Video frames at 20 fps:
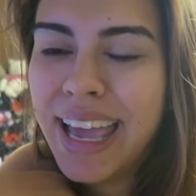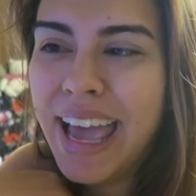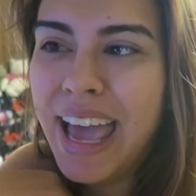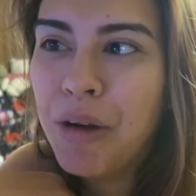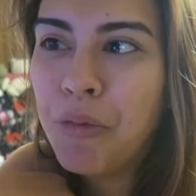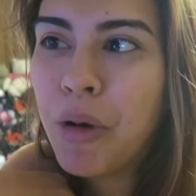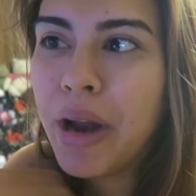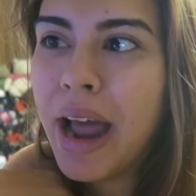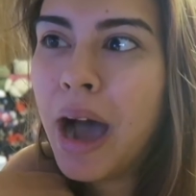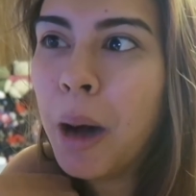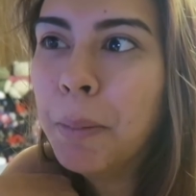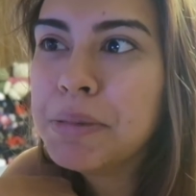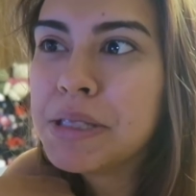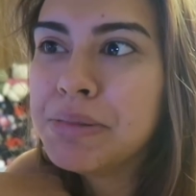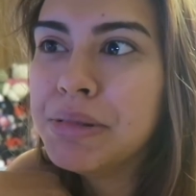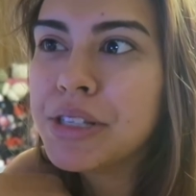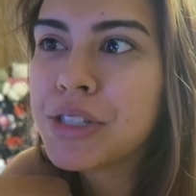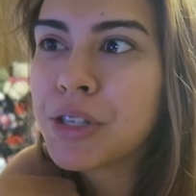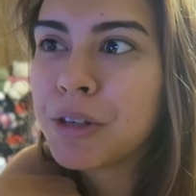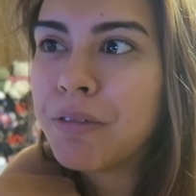And what
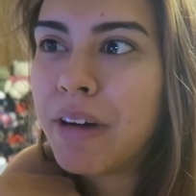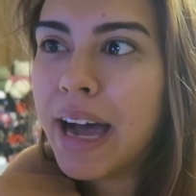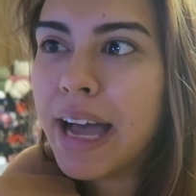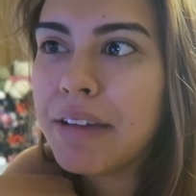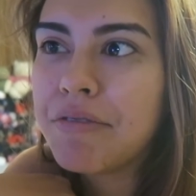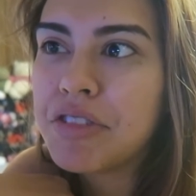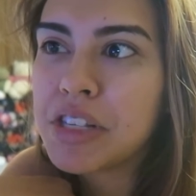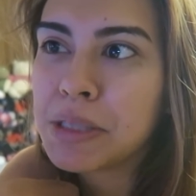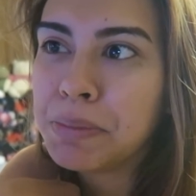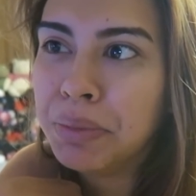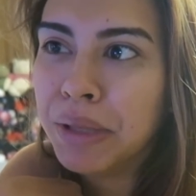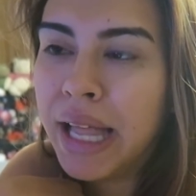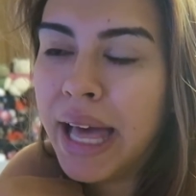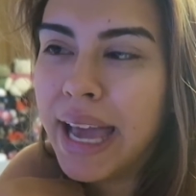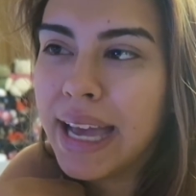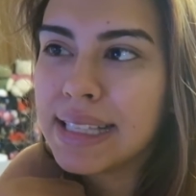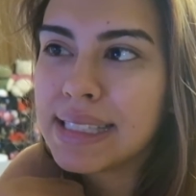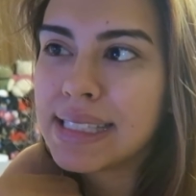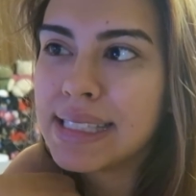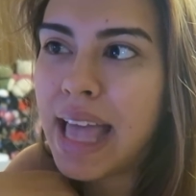helps me survive is
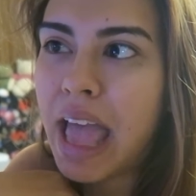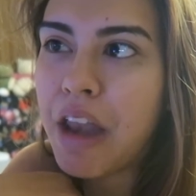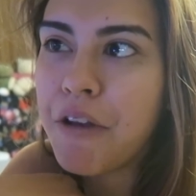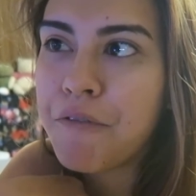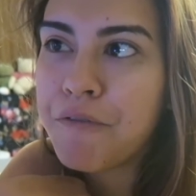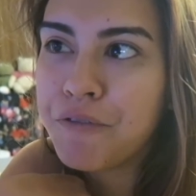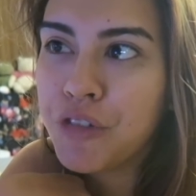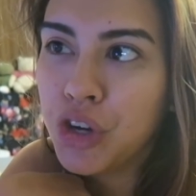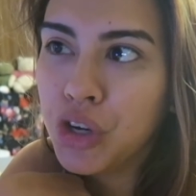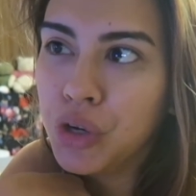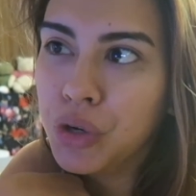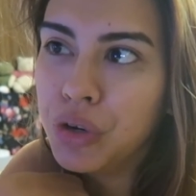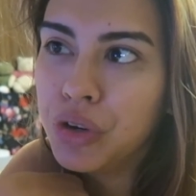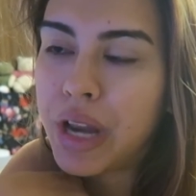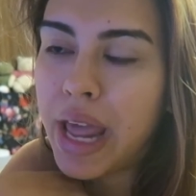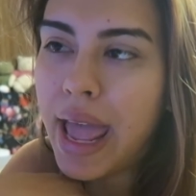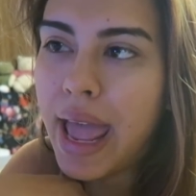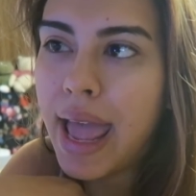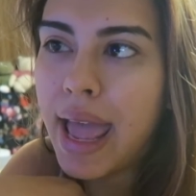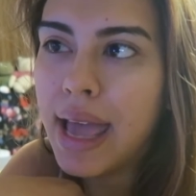plants and
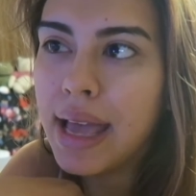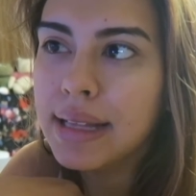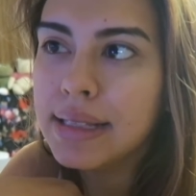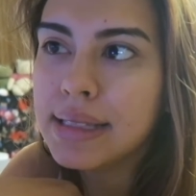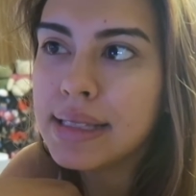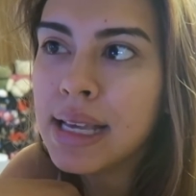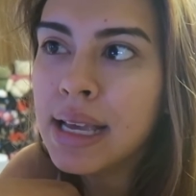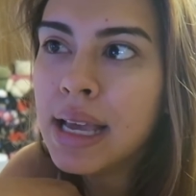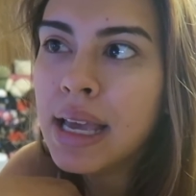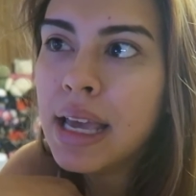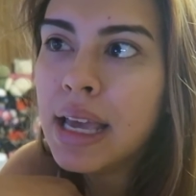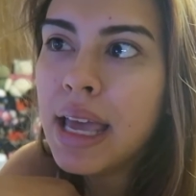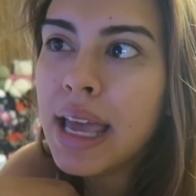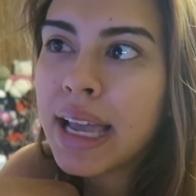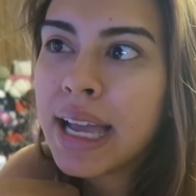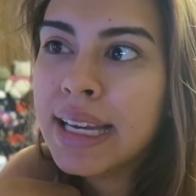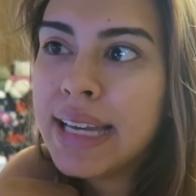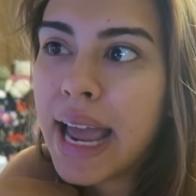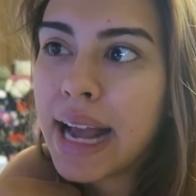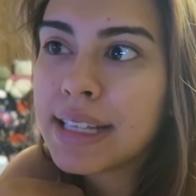food and
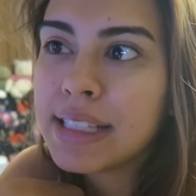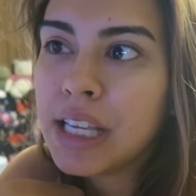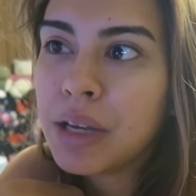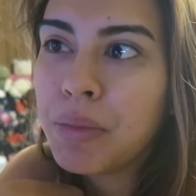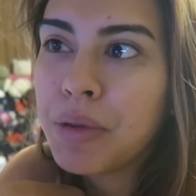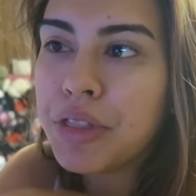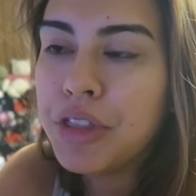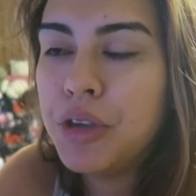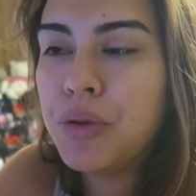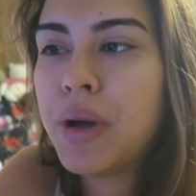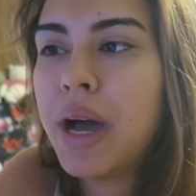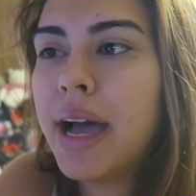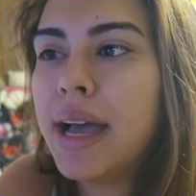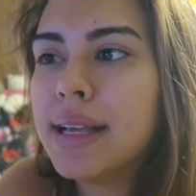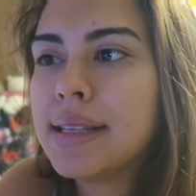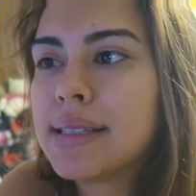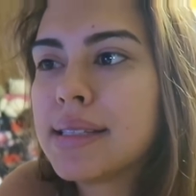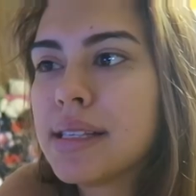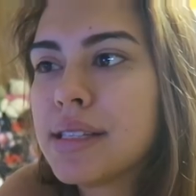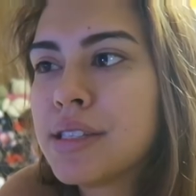connecting with you
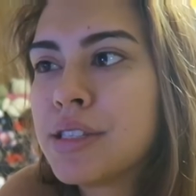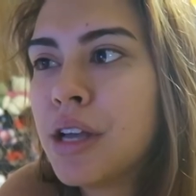guys.